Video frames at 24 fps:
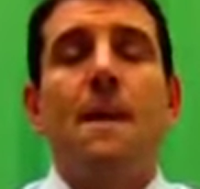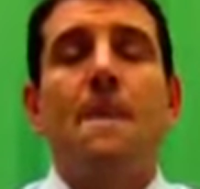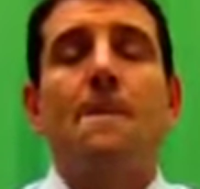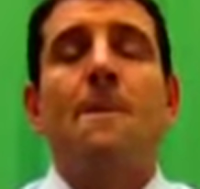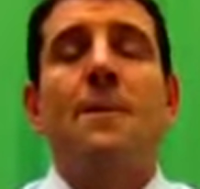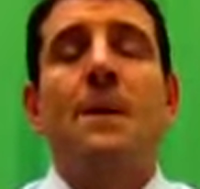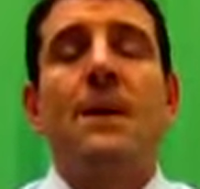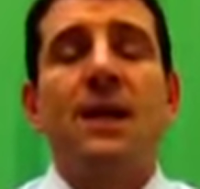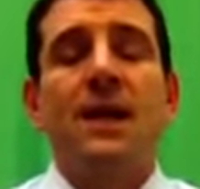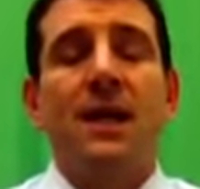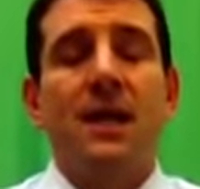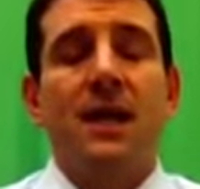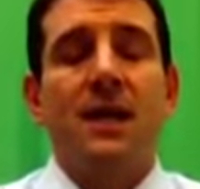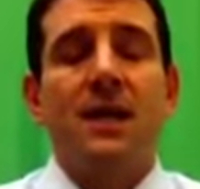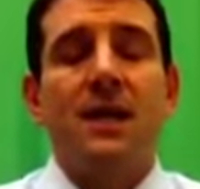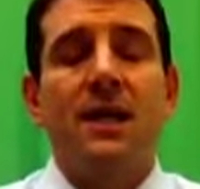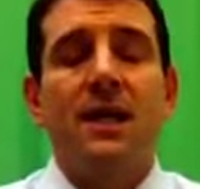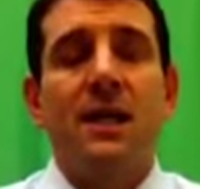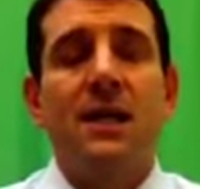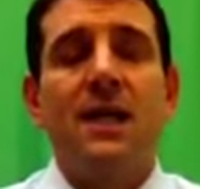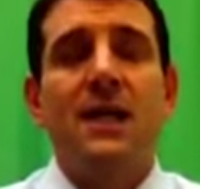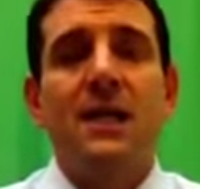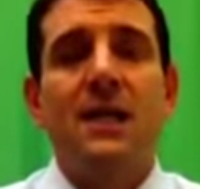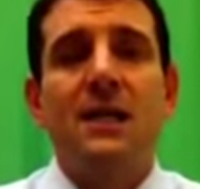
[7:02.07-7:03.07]
But again,
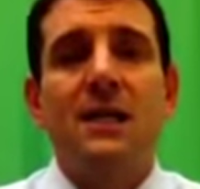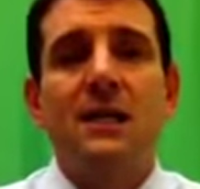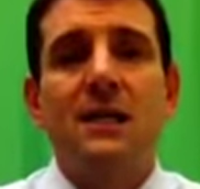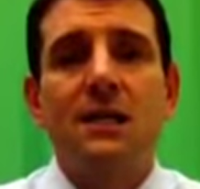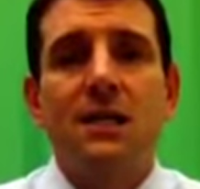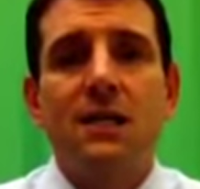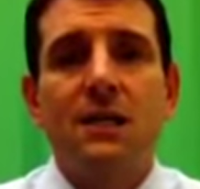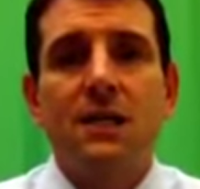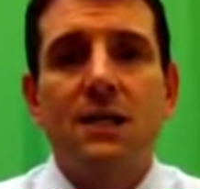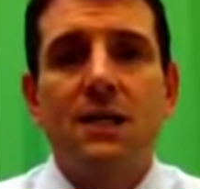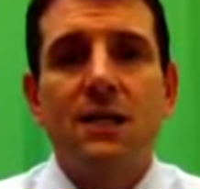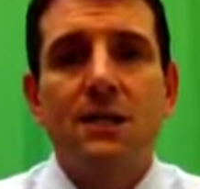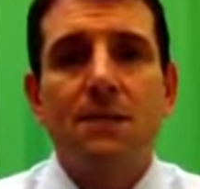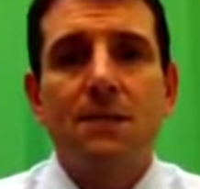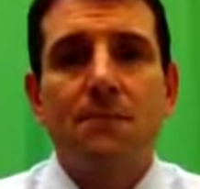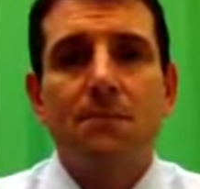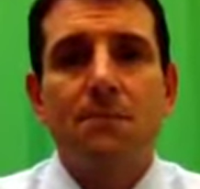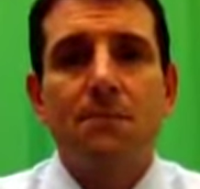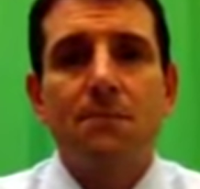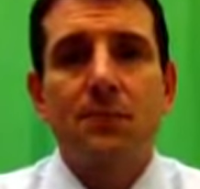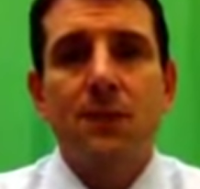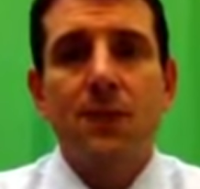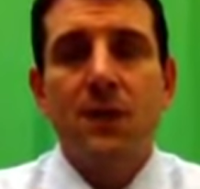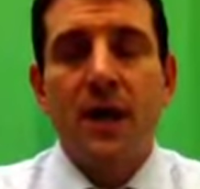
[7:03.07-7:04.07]

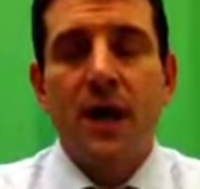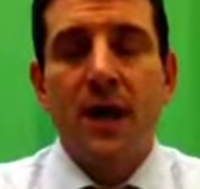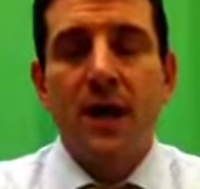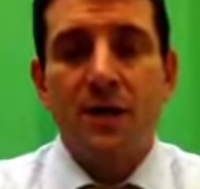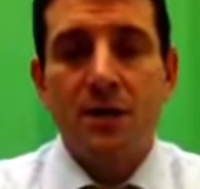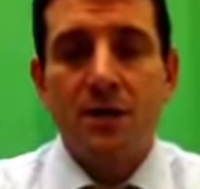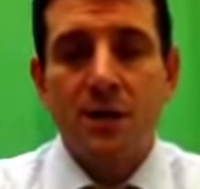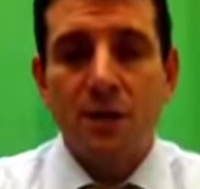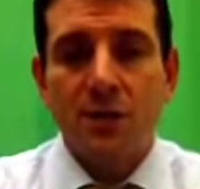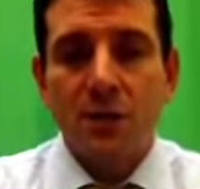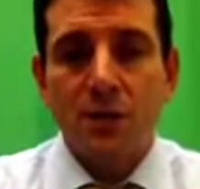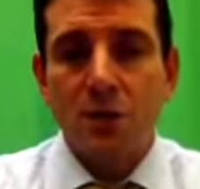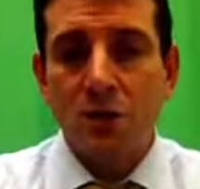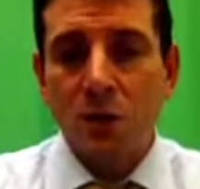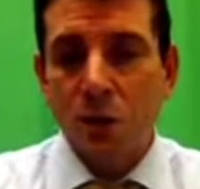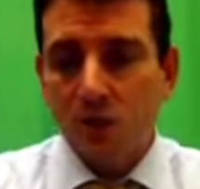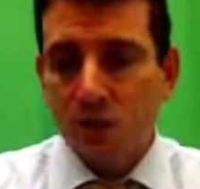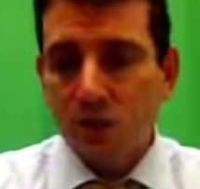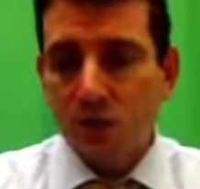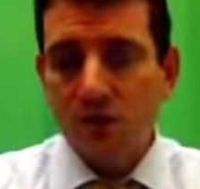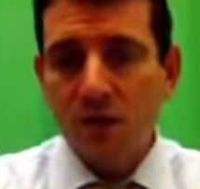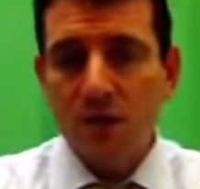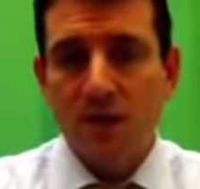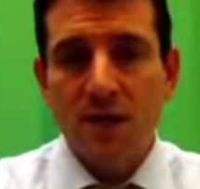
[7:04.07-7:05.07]
Buchanan
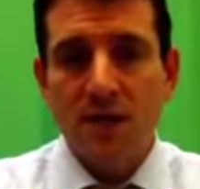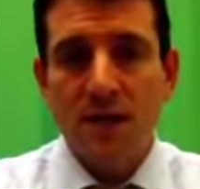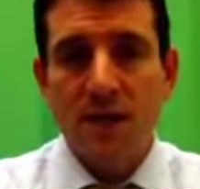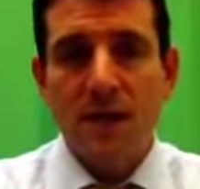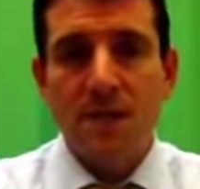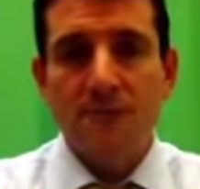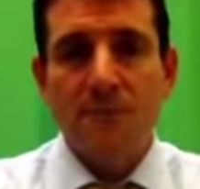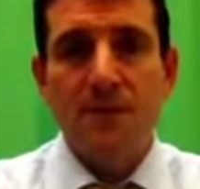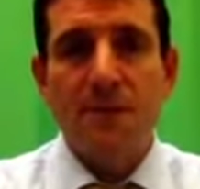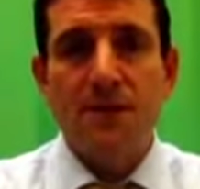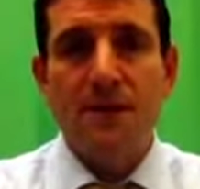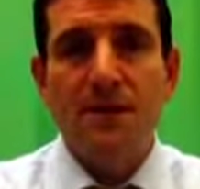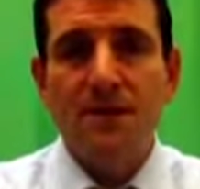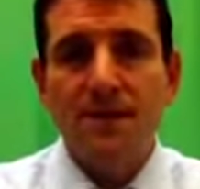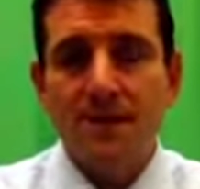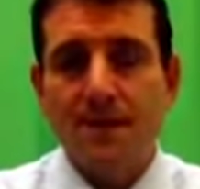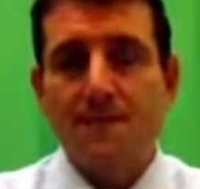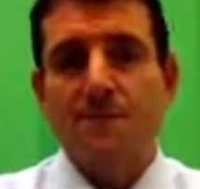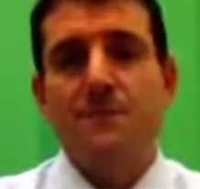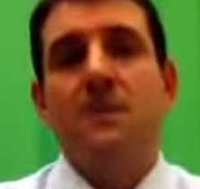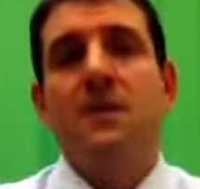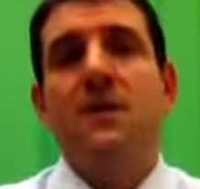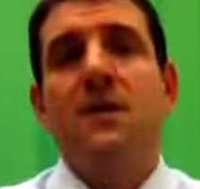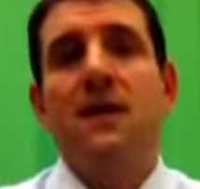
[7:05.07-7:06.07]
endorses Lecompton,
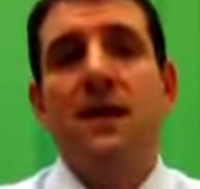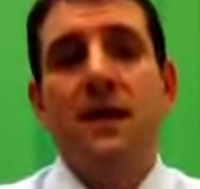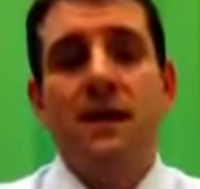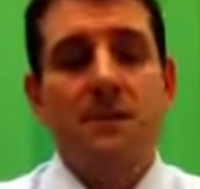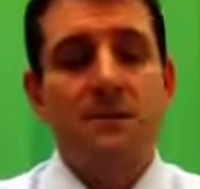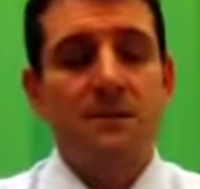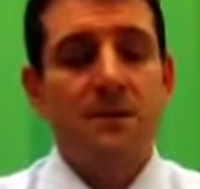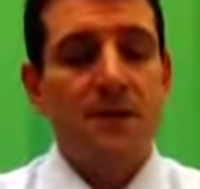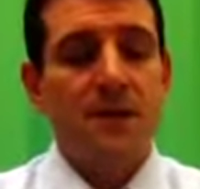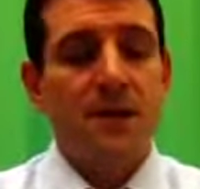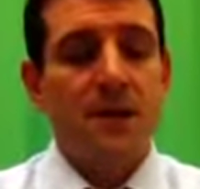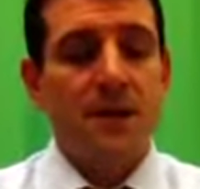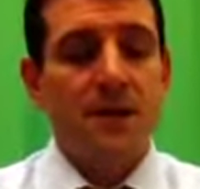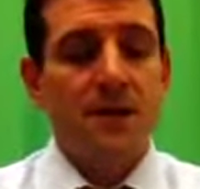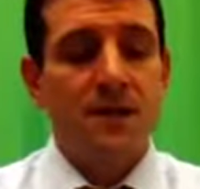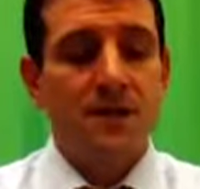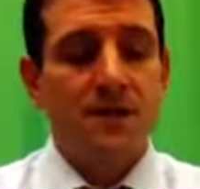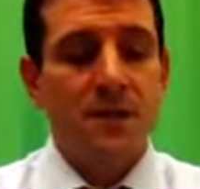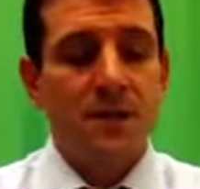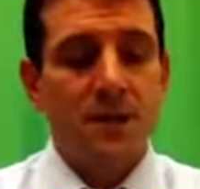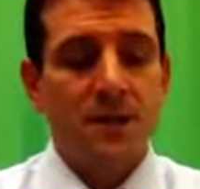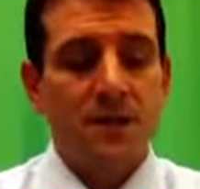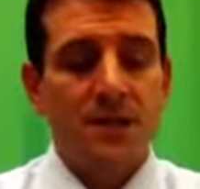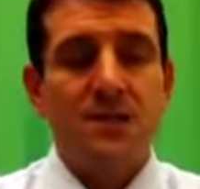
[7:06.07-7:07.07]
accepts Lecompton
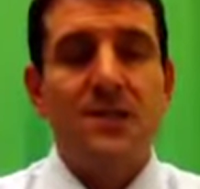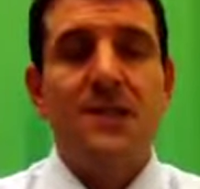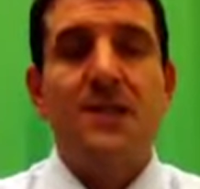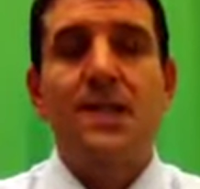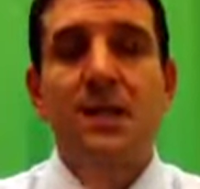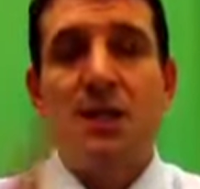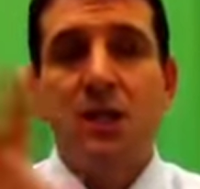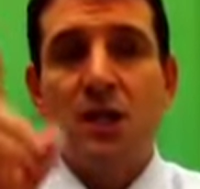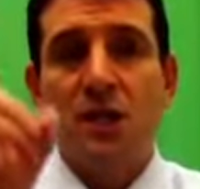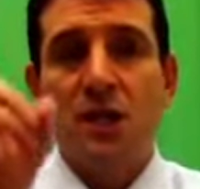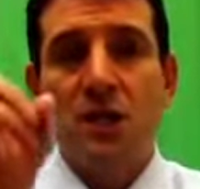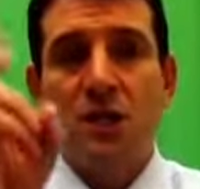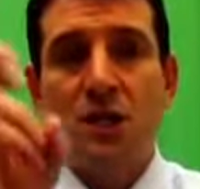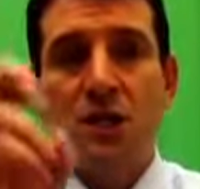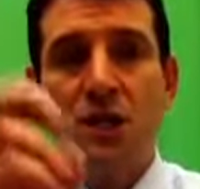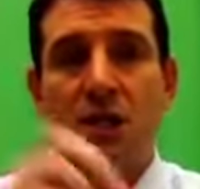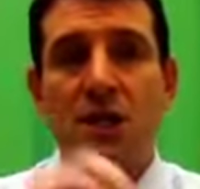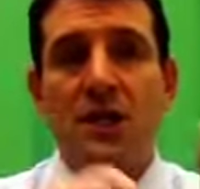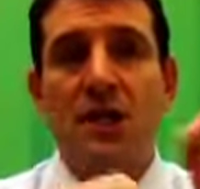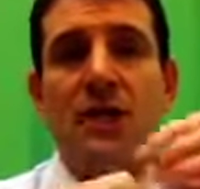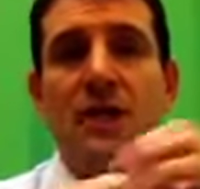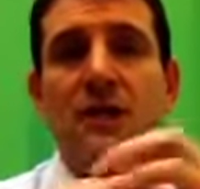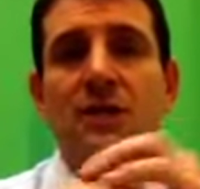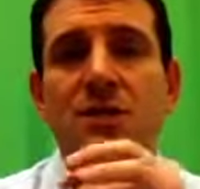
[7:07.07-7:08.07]
as the
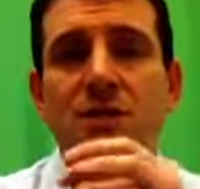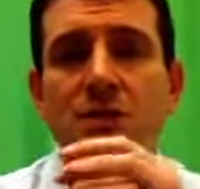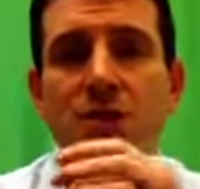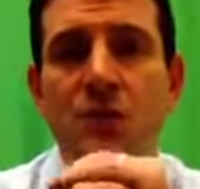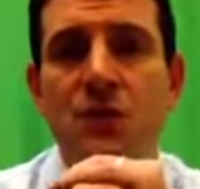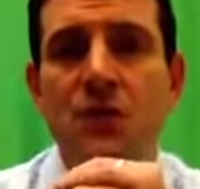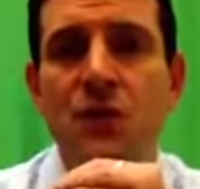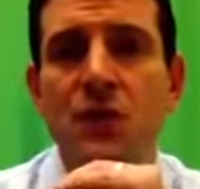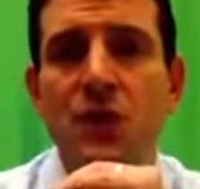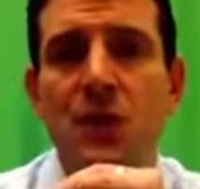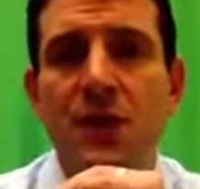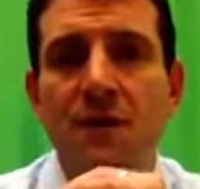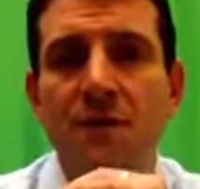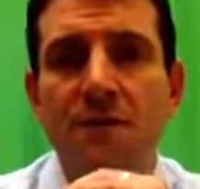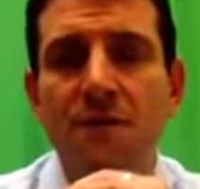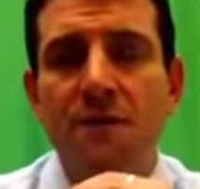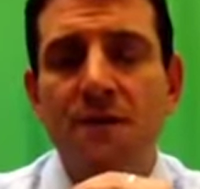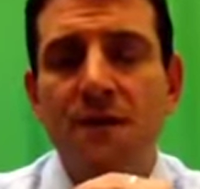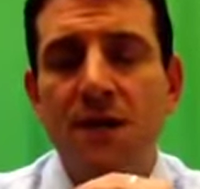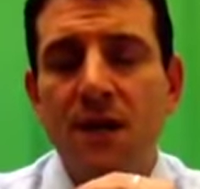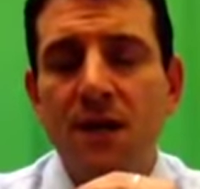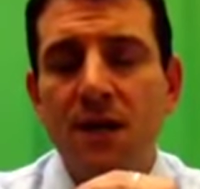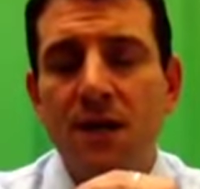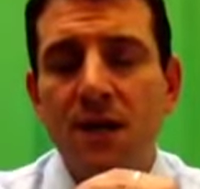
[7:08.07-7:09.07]
legit Constitution of
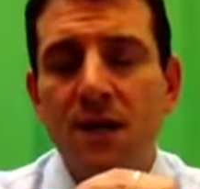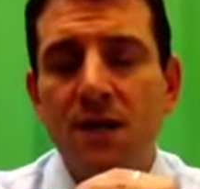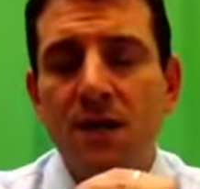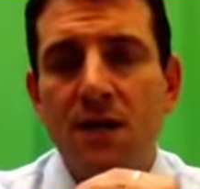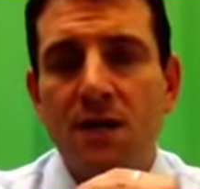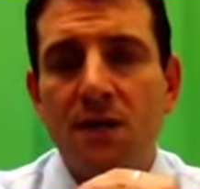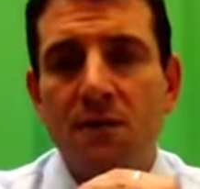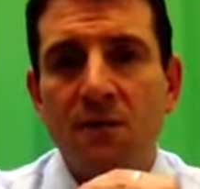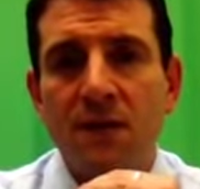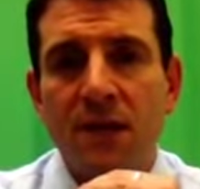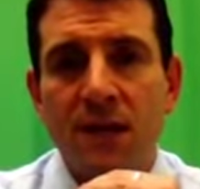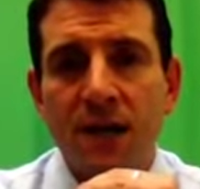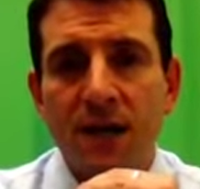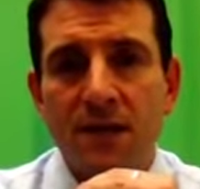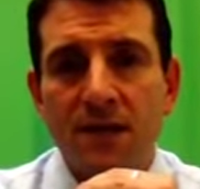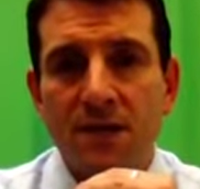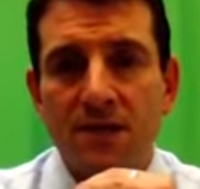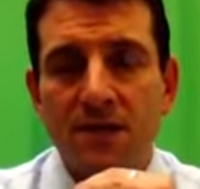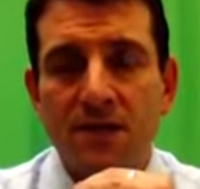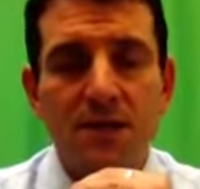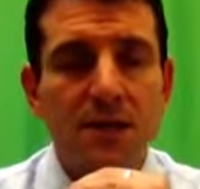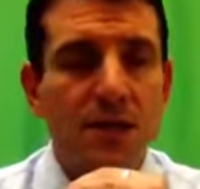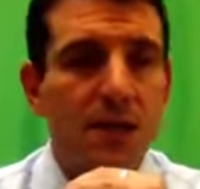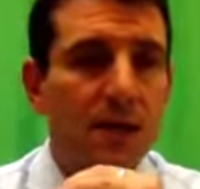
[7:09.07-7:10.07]

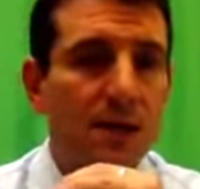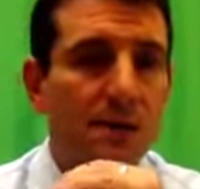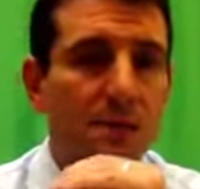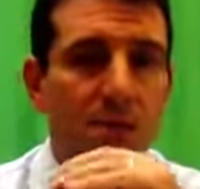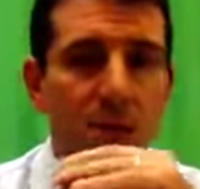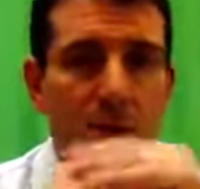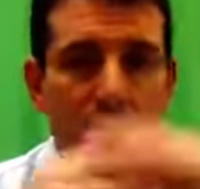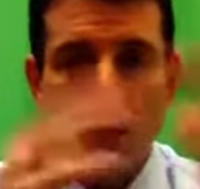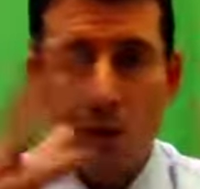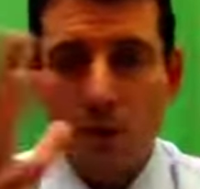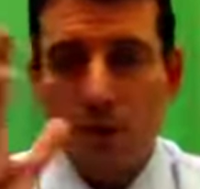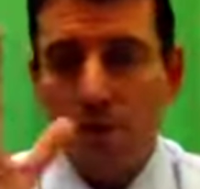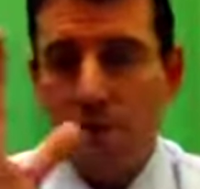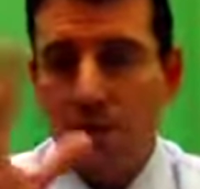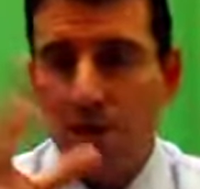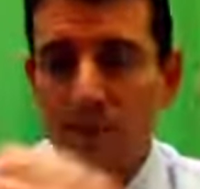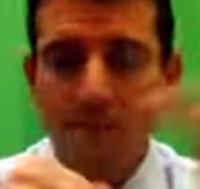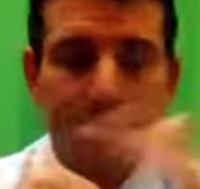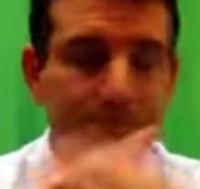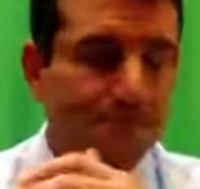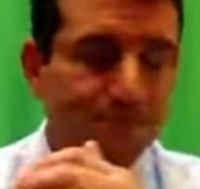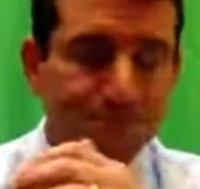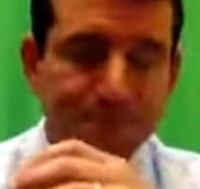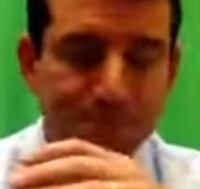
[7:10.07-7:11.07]
Kansas, promotes
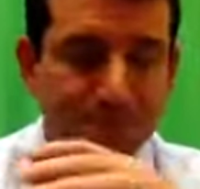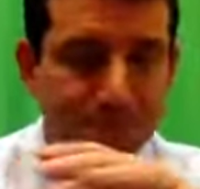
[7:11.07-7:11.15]
it,